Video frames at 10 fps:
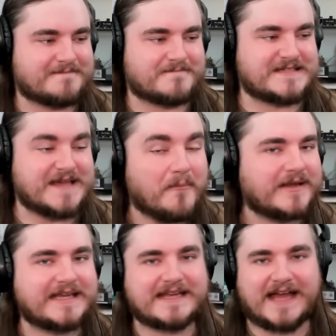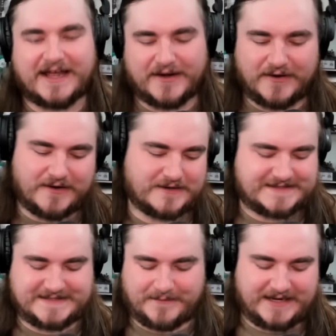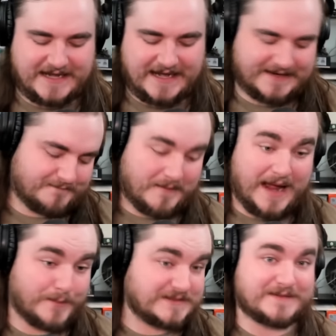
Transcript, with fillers: Somebody got hurt, somebody got maimed,